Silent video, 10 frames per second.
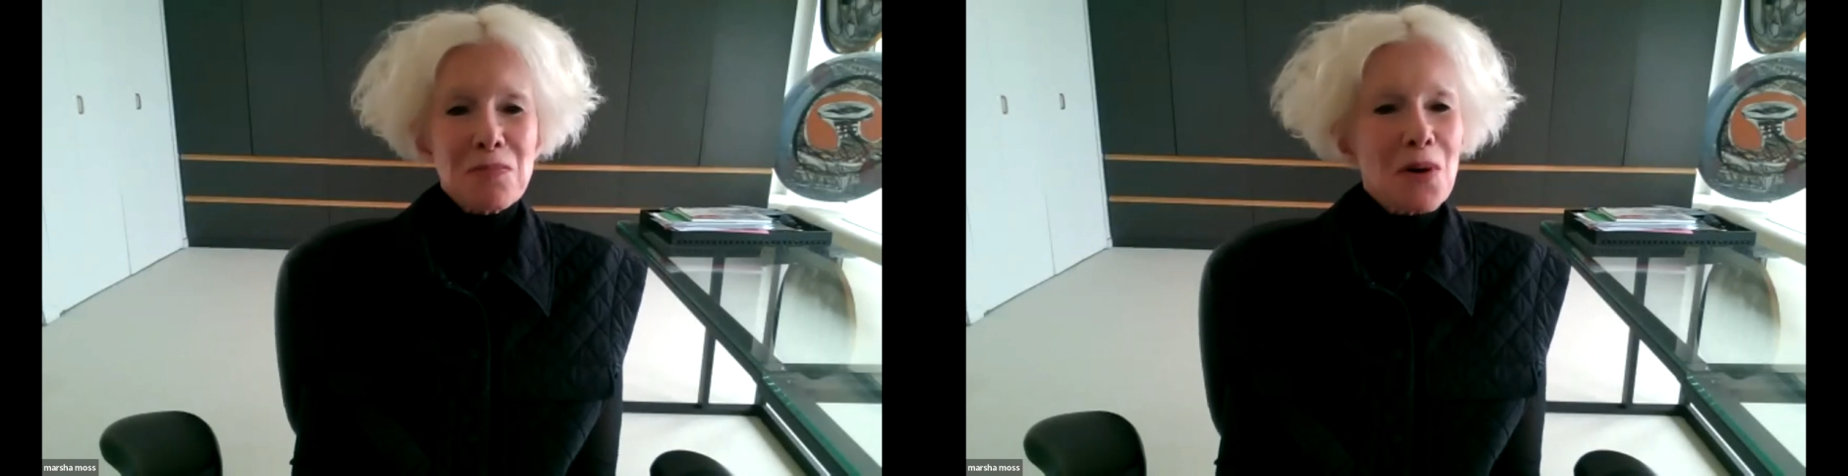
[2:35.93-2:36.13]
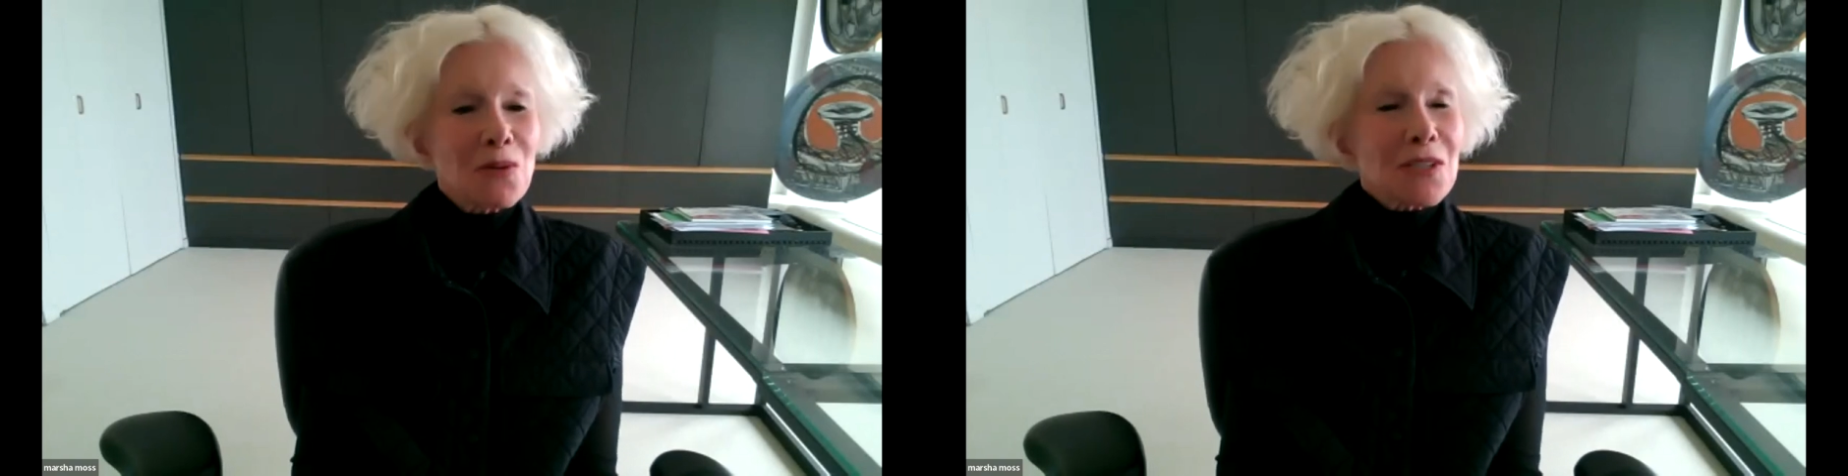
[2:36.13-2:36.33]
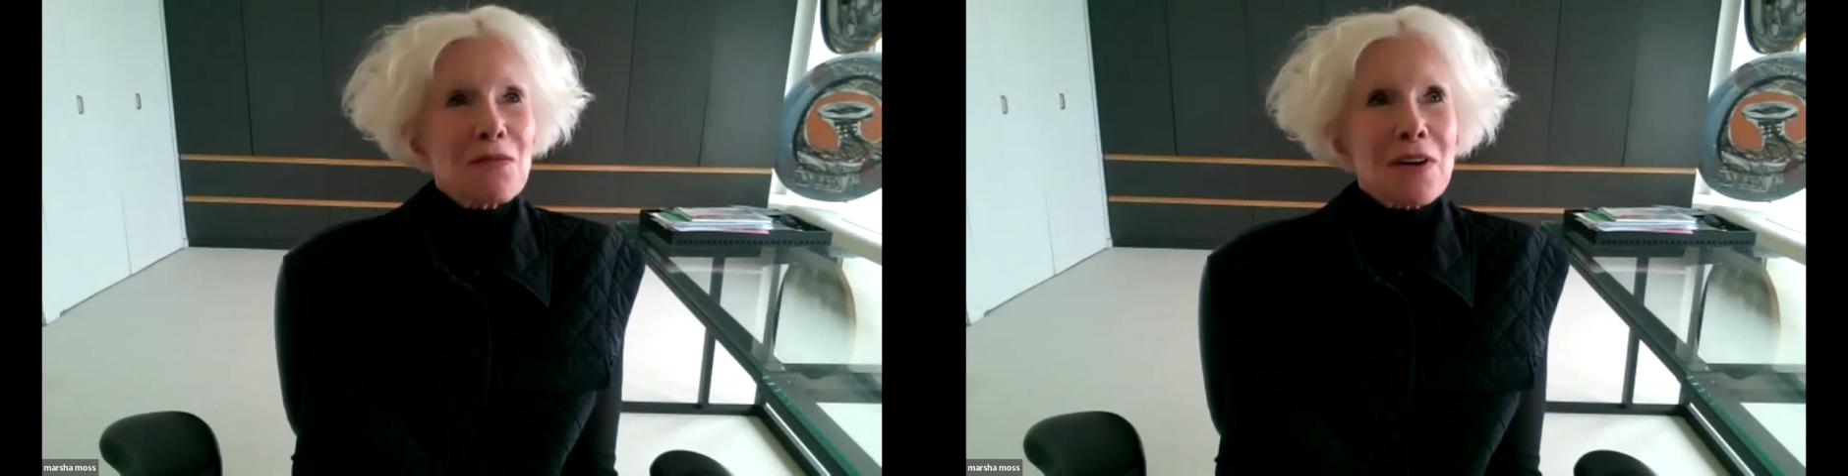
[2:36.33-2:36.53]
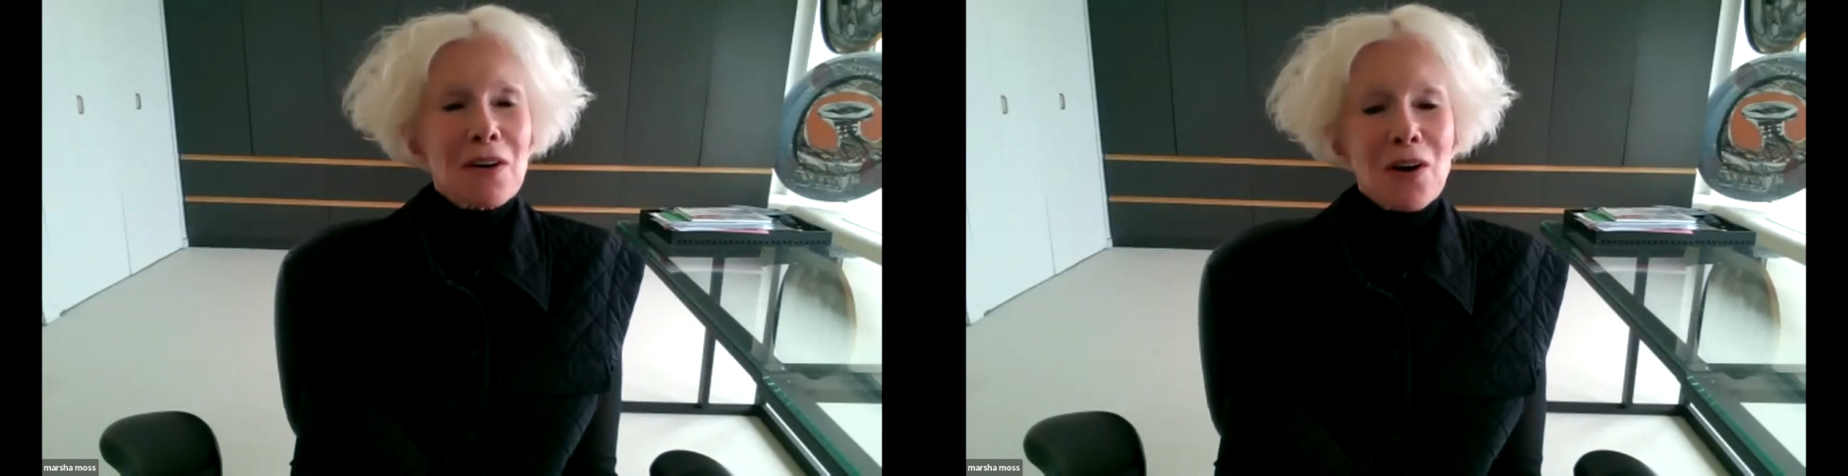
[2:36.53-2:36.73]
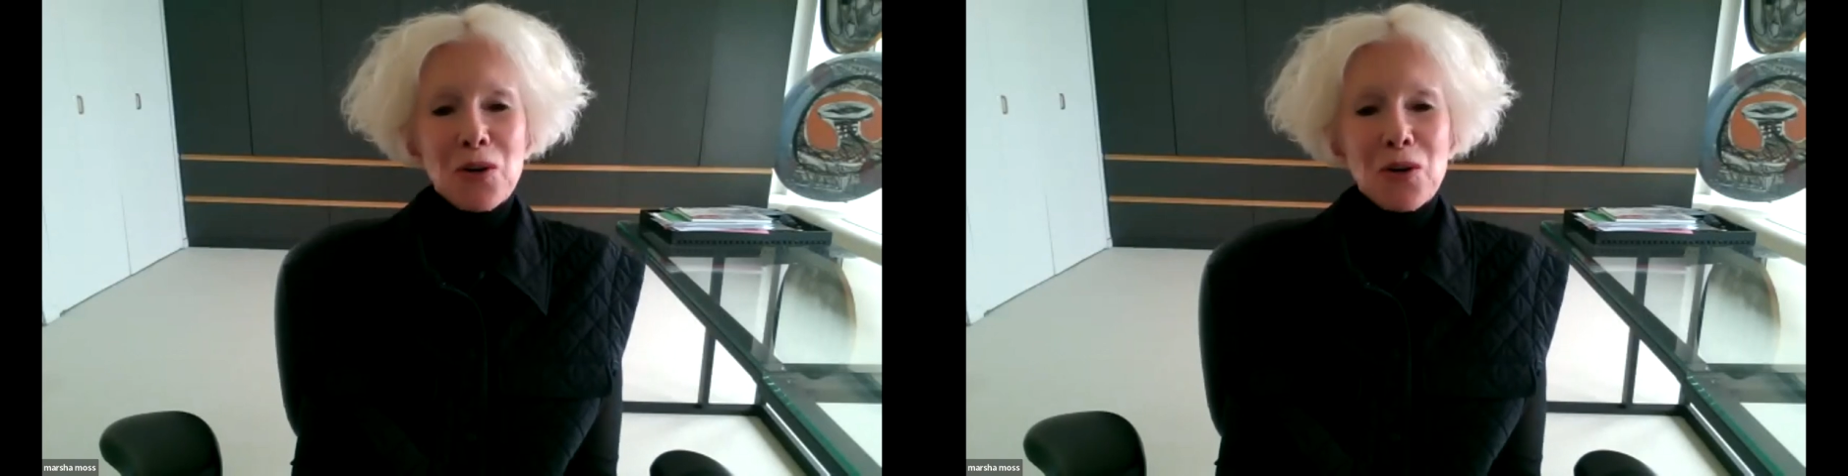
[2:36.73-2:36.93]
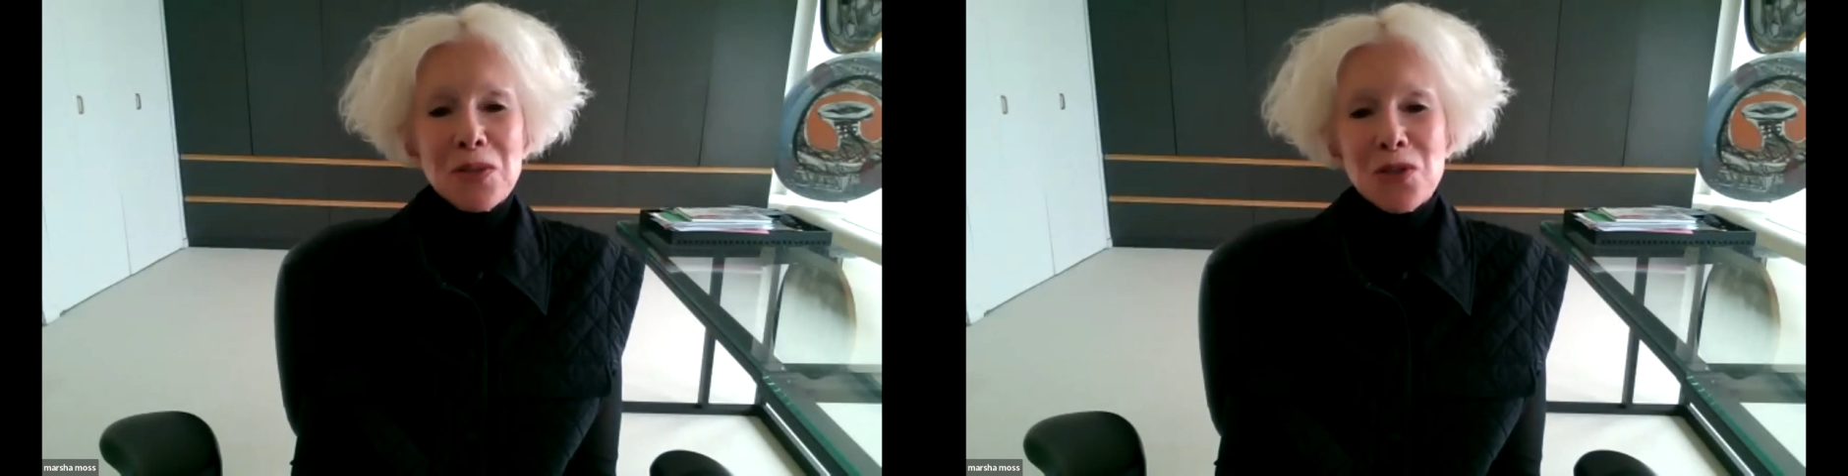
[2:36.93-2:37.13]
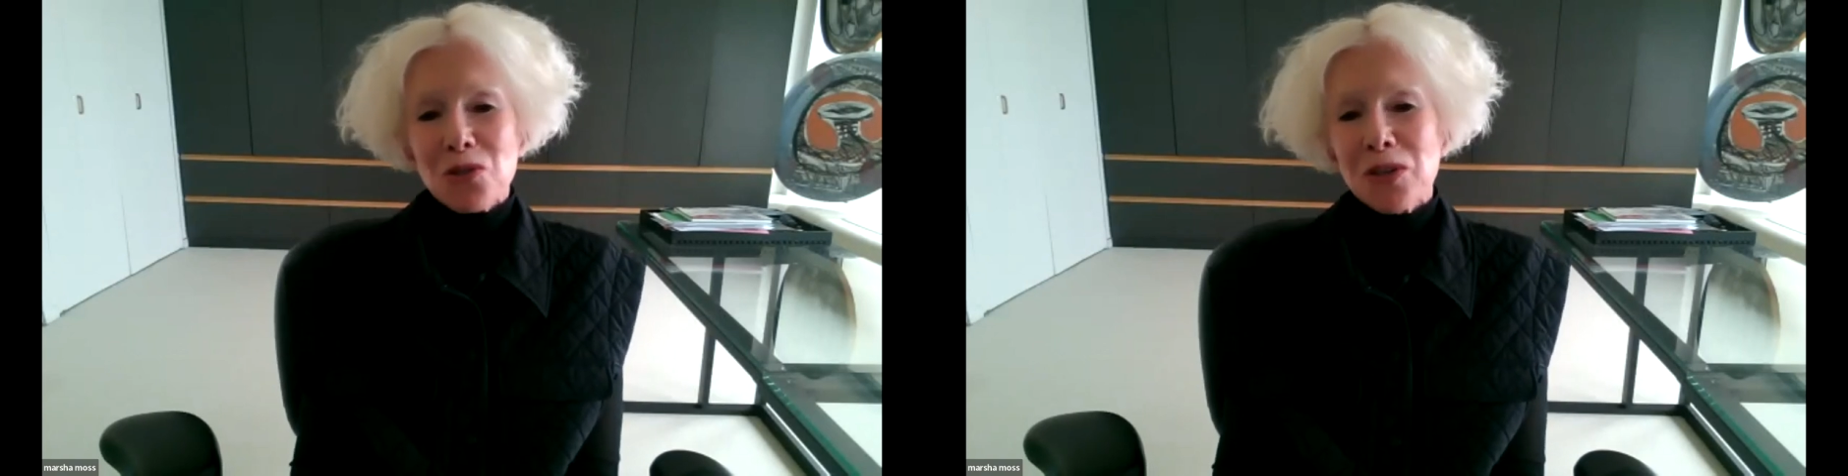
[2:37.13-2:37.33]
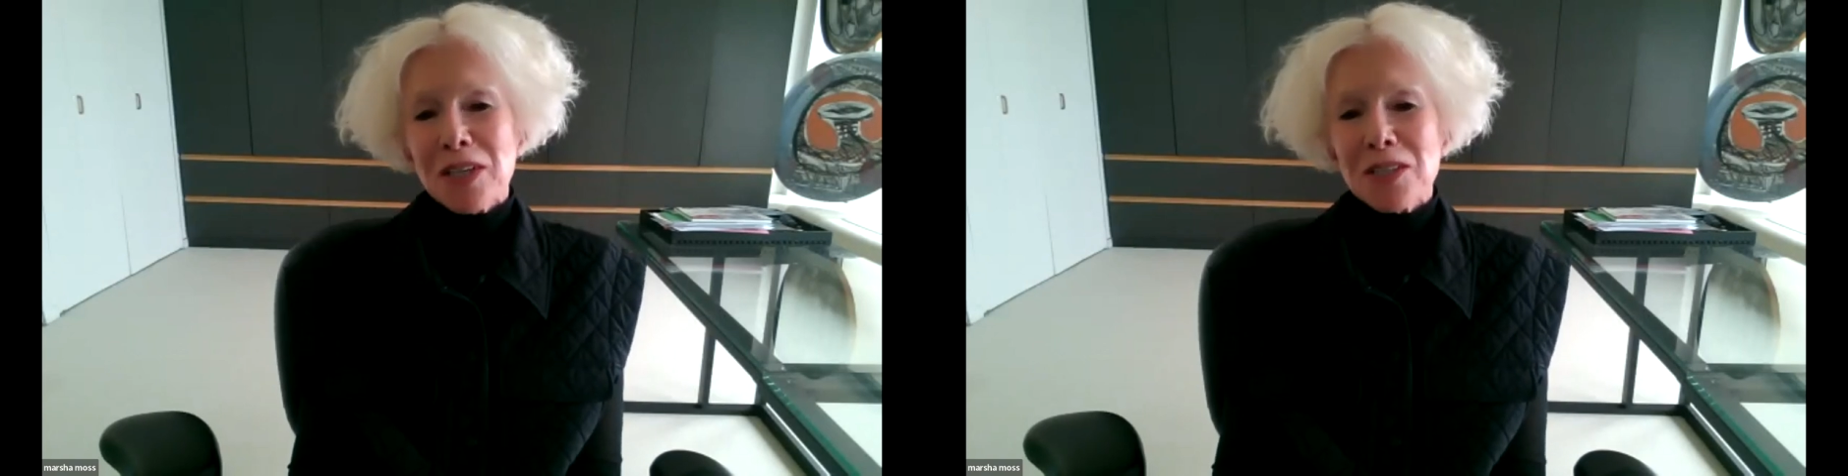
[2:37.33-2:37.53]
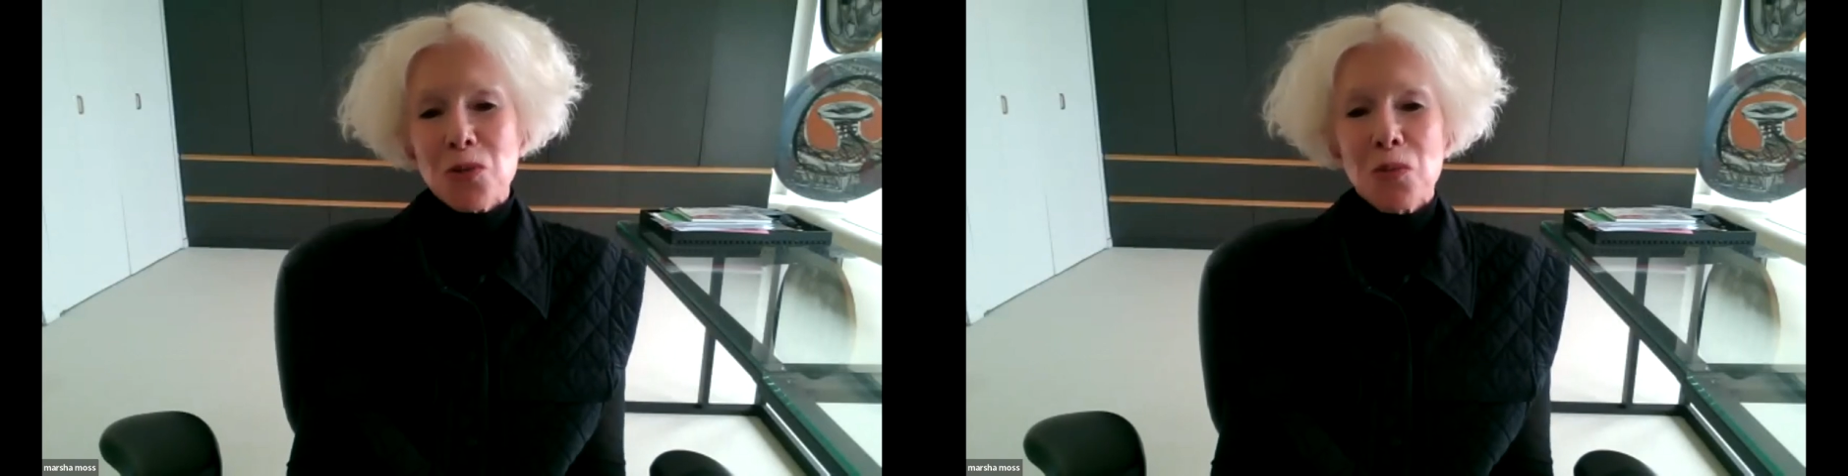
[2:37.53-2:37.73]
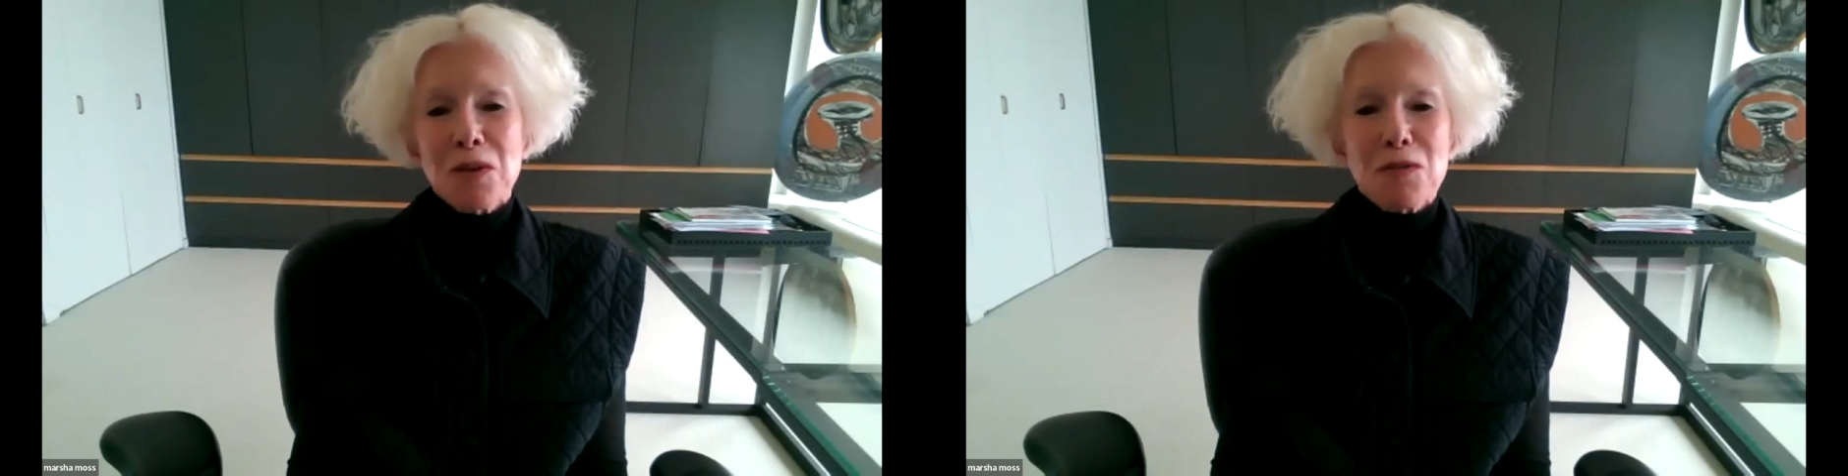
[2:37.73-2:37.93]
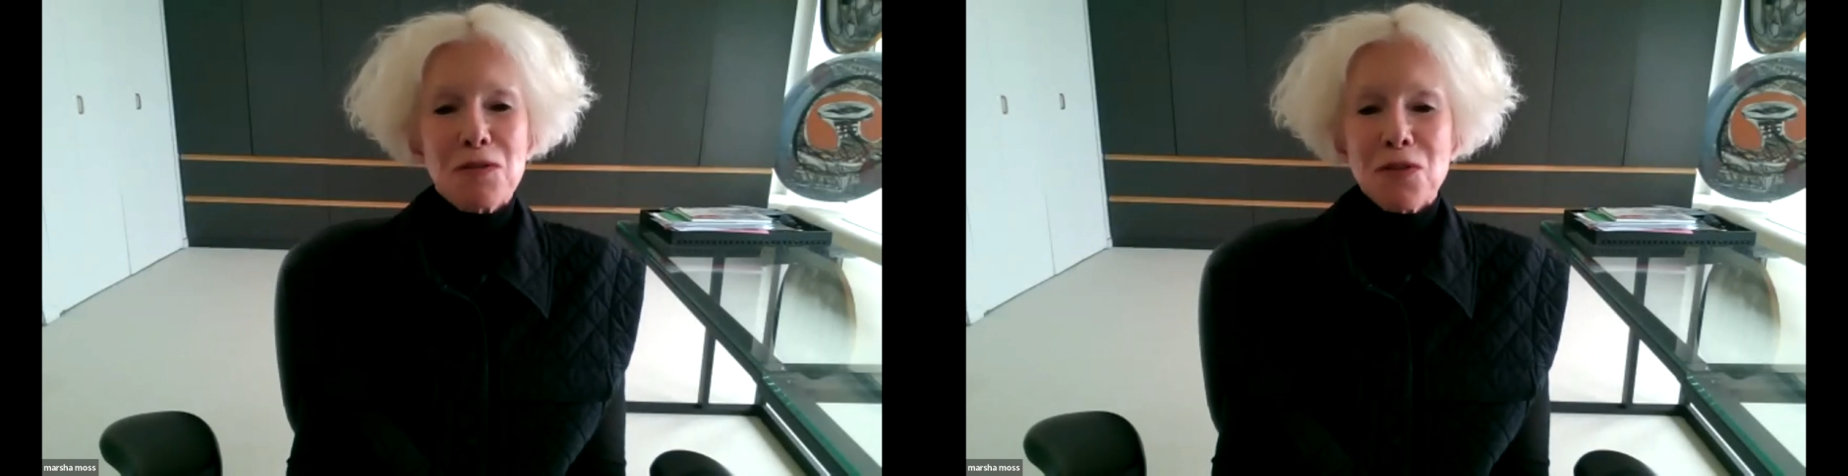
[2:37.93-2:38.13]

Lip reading: most of our urban trees will be